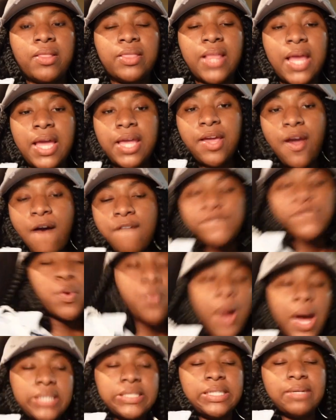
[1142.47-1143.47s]
Thank y'all for
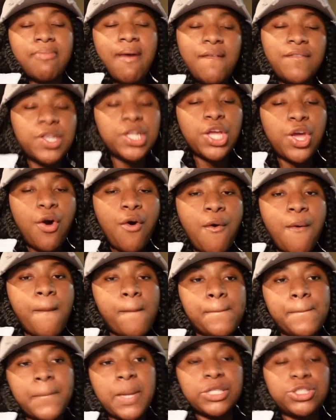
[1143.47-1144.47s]
watching my video.
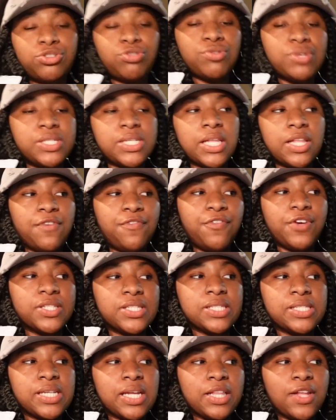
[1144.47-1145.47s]
Make sure you tell a friend
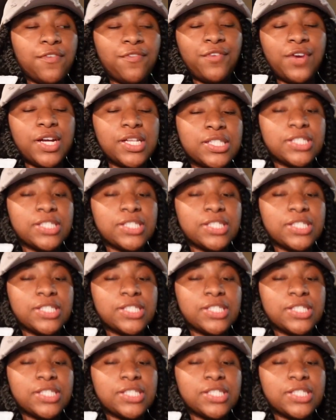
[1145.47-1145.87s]
to tell a friend